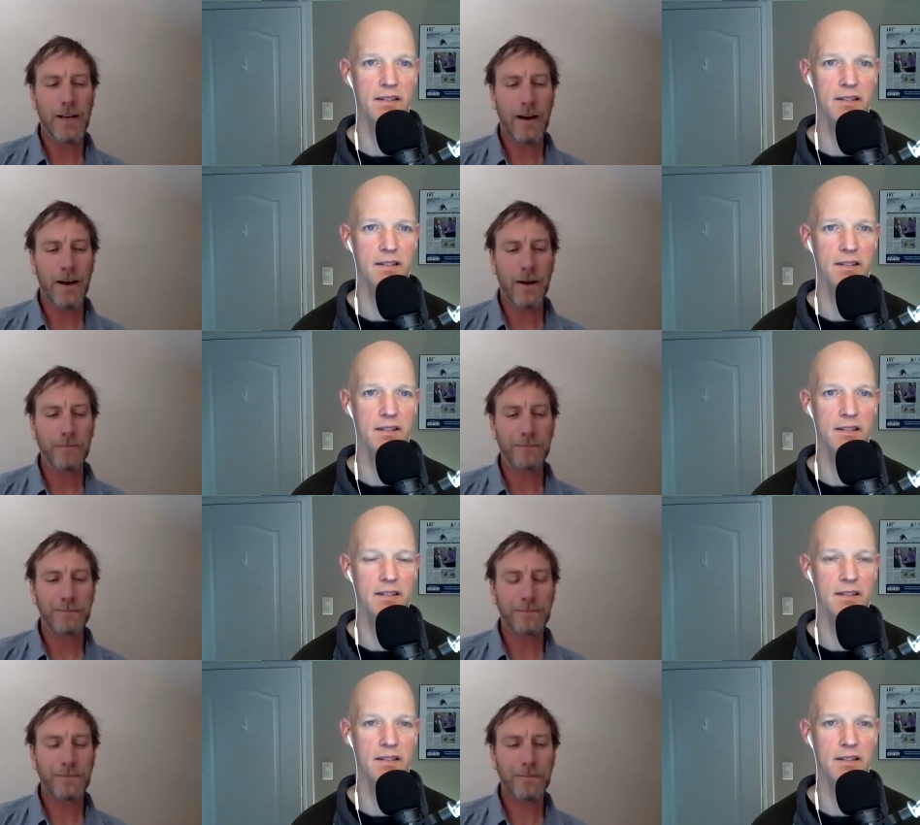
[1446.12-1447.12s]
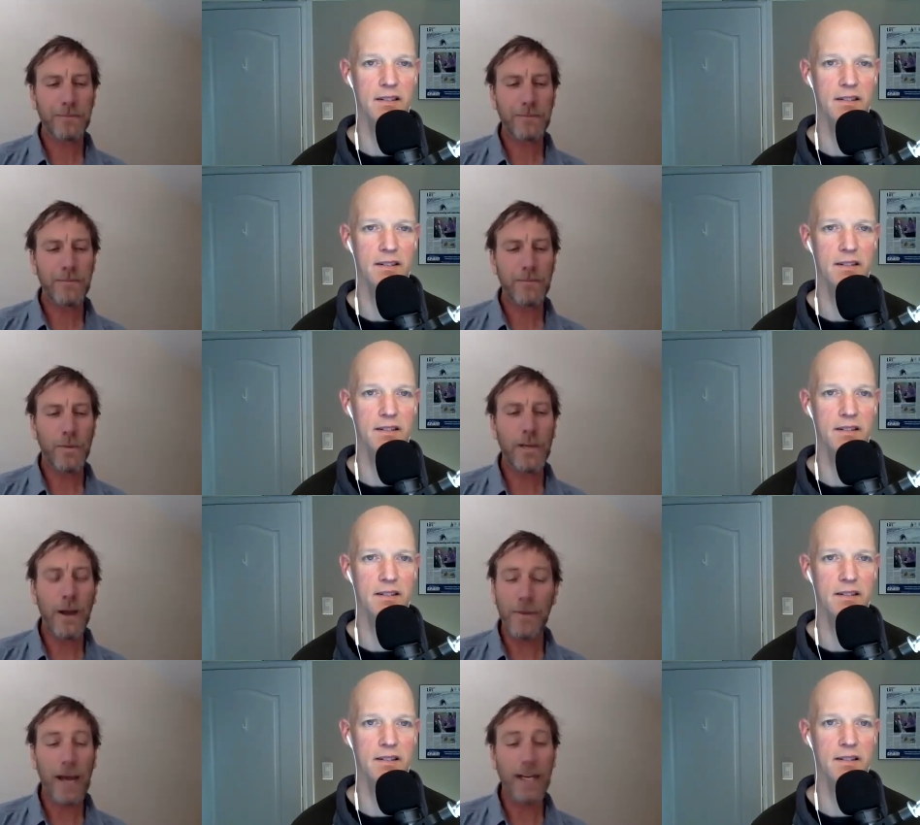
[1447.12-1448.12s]
Speaker 1: Um, we
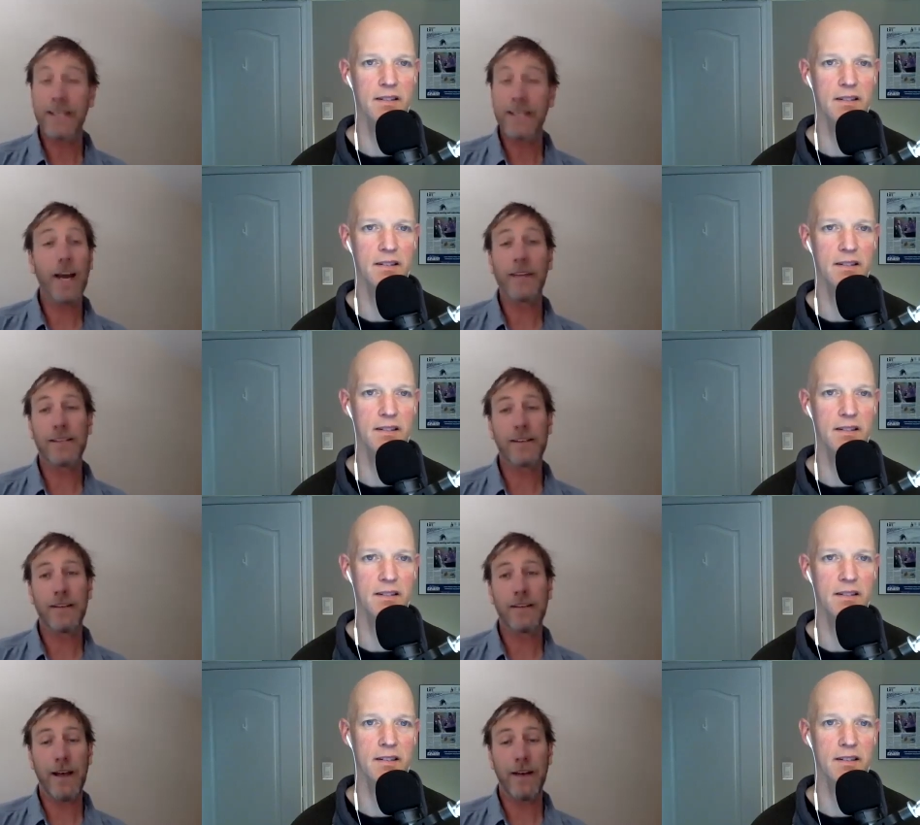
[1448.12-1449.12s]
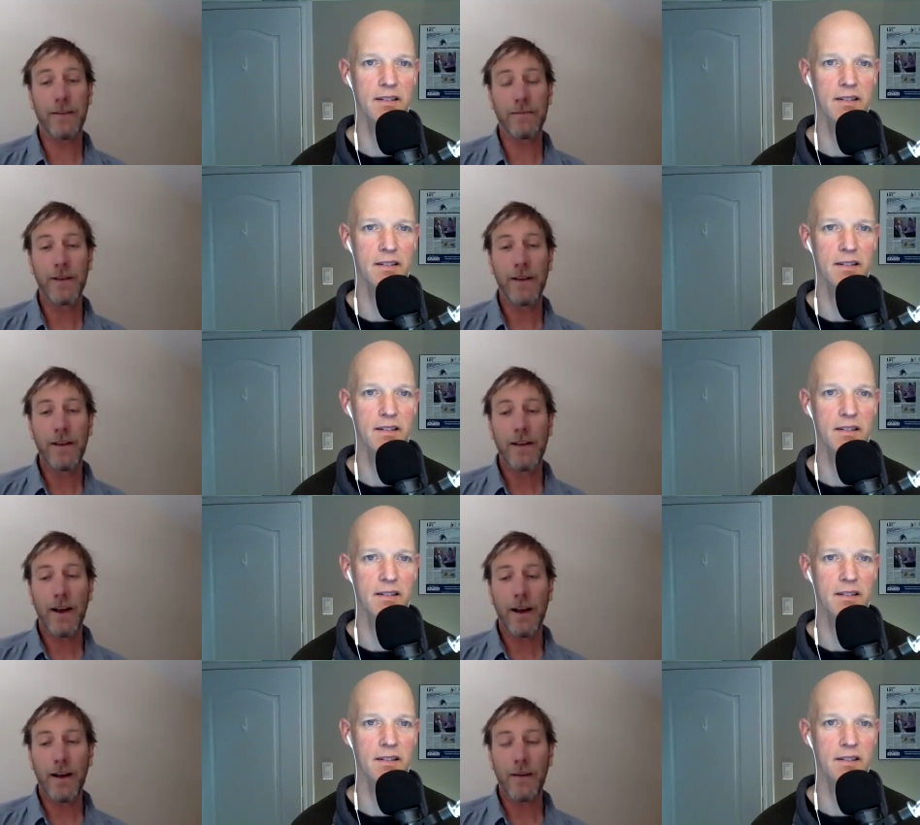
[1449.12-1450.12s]
got back into town. They still hadn't found him.
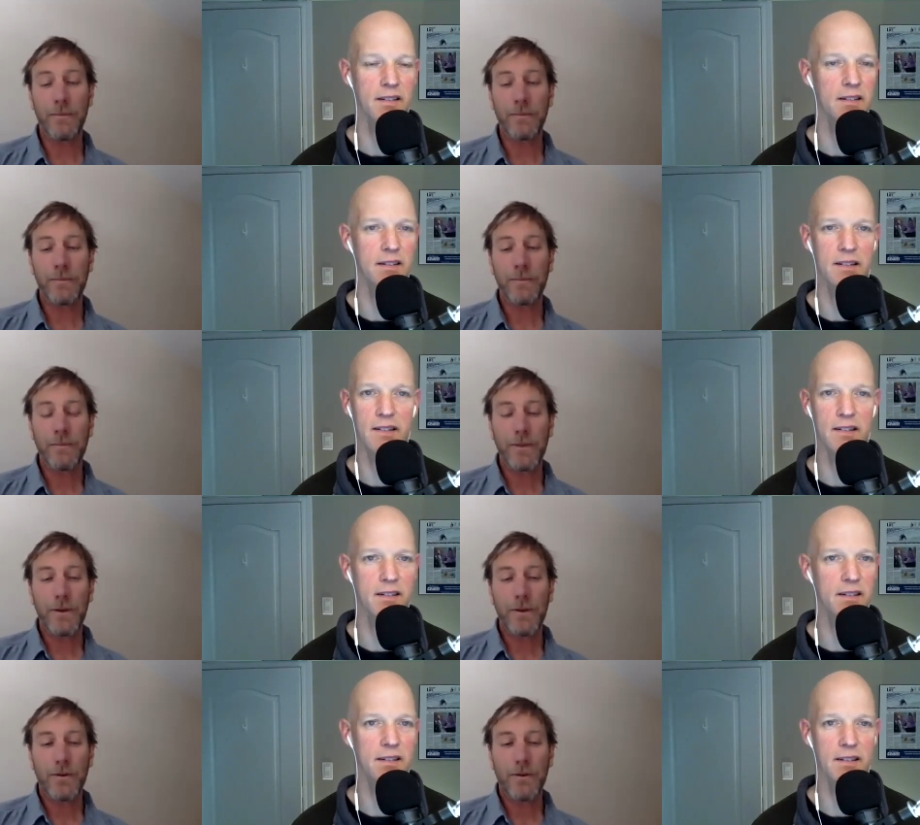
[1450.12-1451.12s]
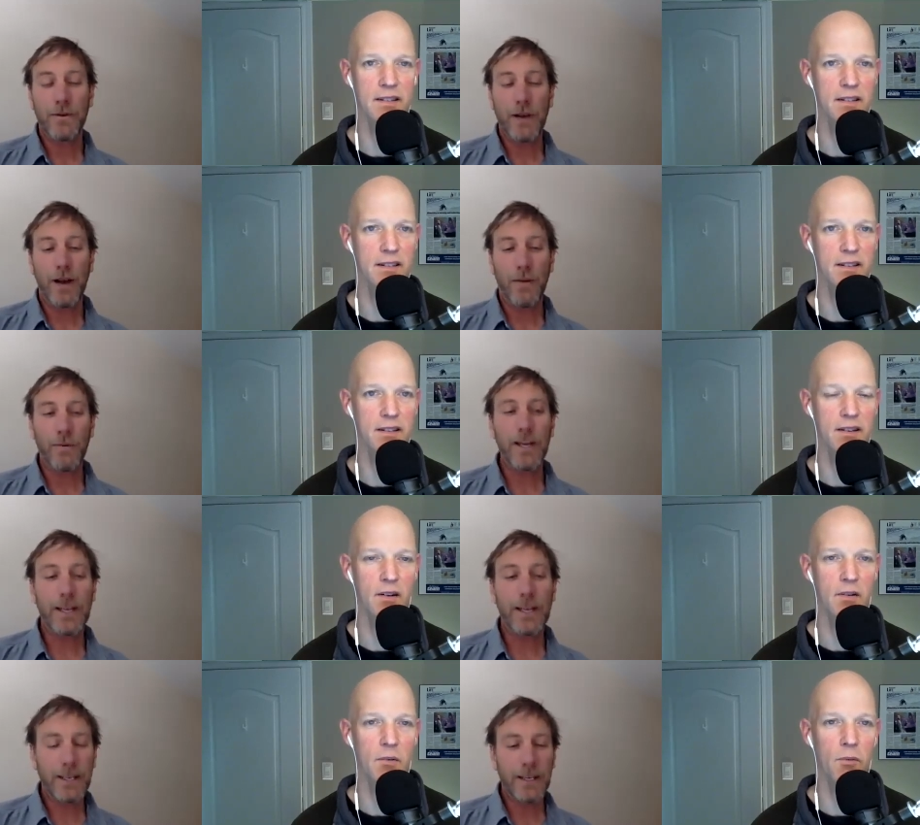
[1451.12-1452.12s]
Um, uh,
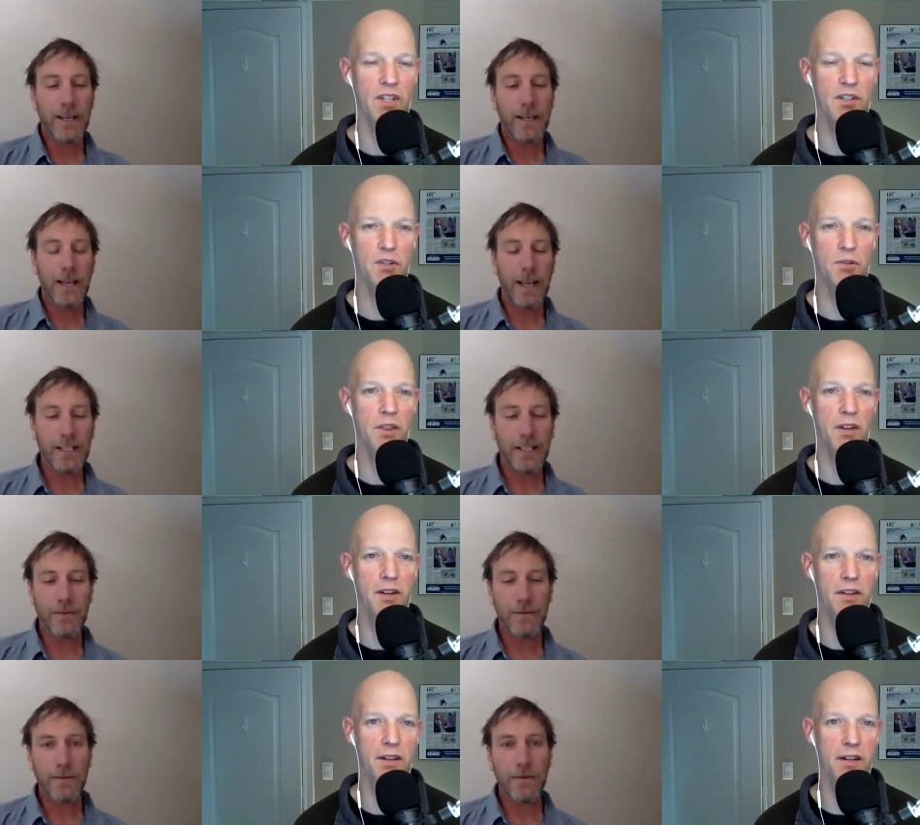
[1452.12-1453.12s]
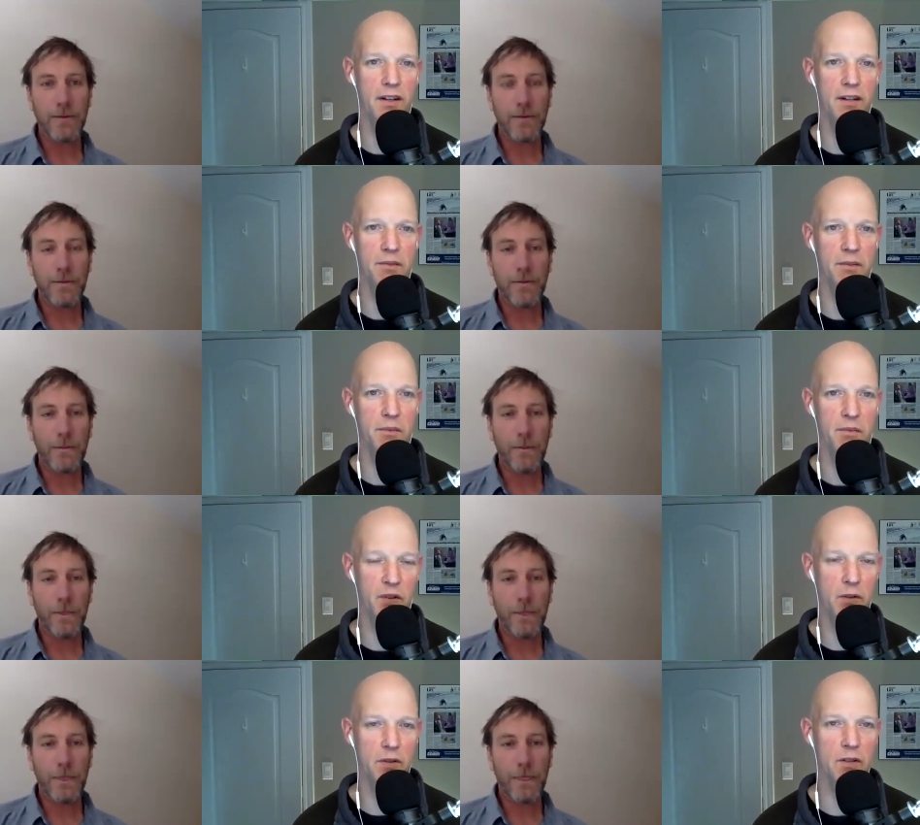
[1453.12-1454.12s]
Rick.
Speaker 2: What did you do and, with all the
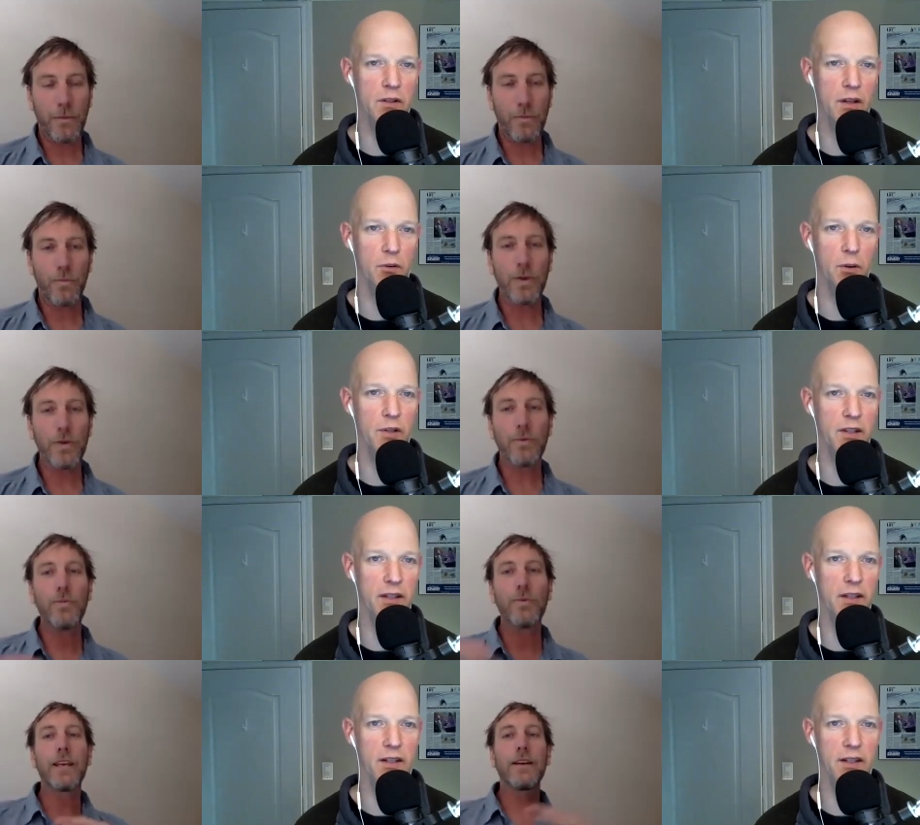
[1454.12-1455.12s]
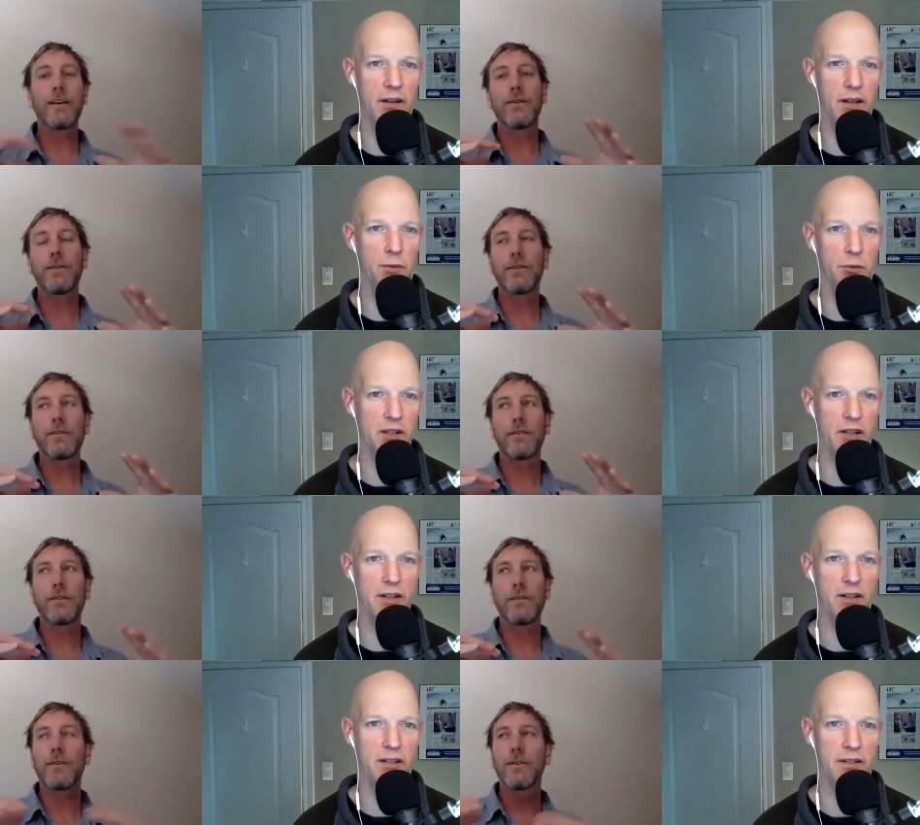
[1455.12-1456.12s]
food and equipment that the, that llama was
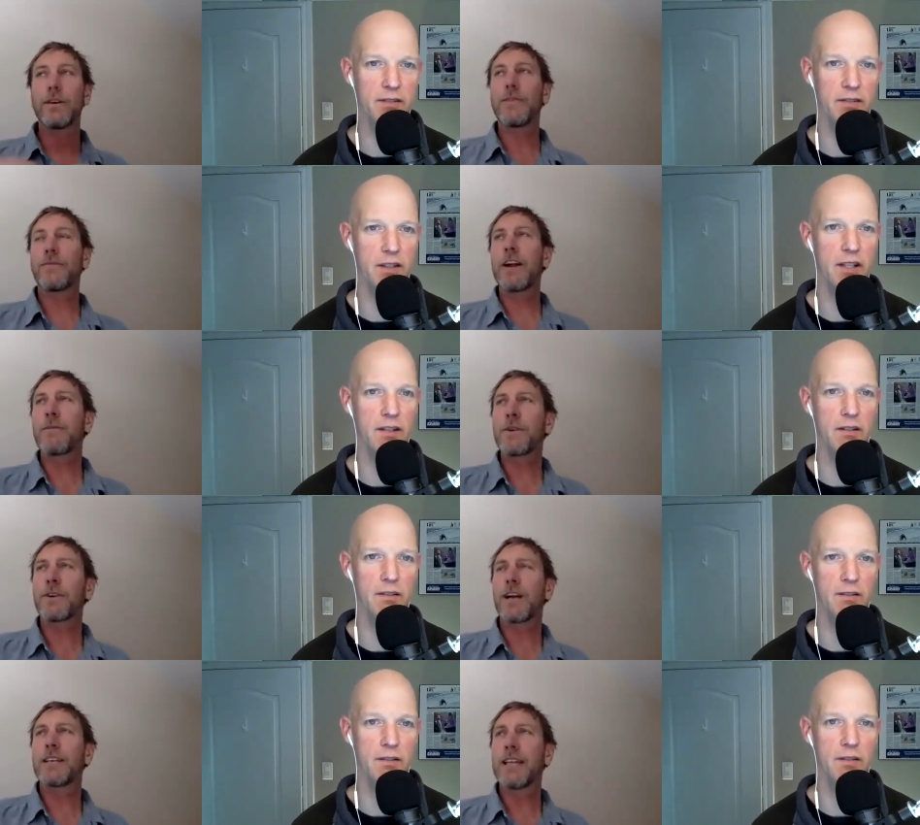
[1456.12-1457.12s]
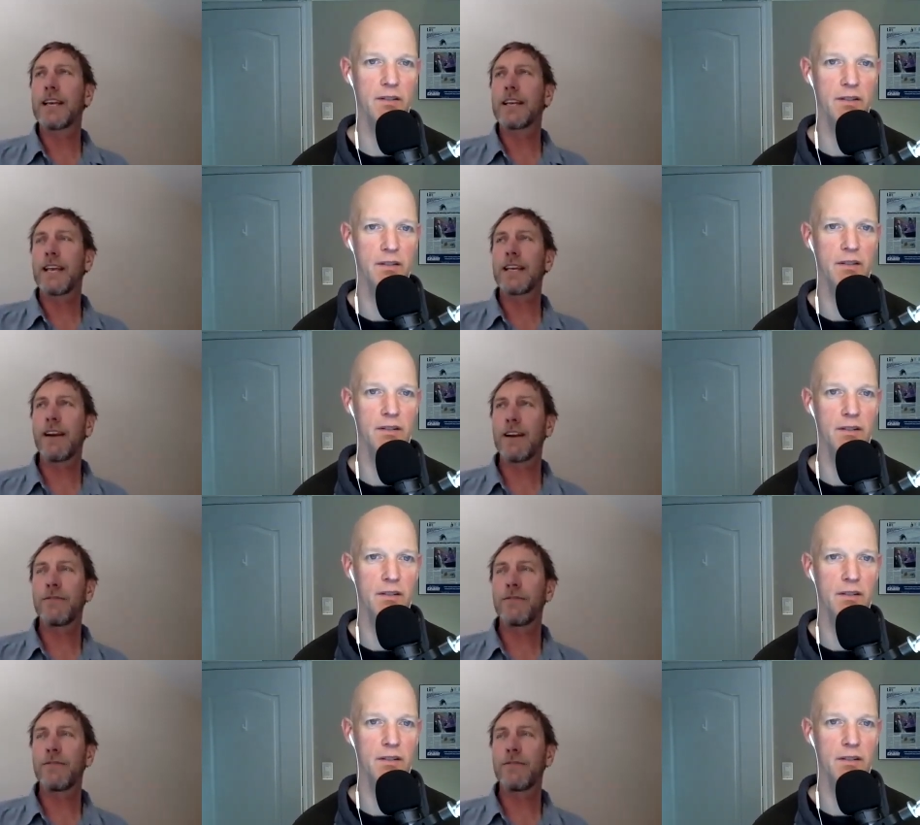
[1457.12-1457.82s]
carrying? if I remember
Speaker 1: correctly, they, they carried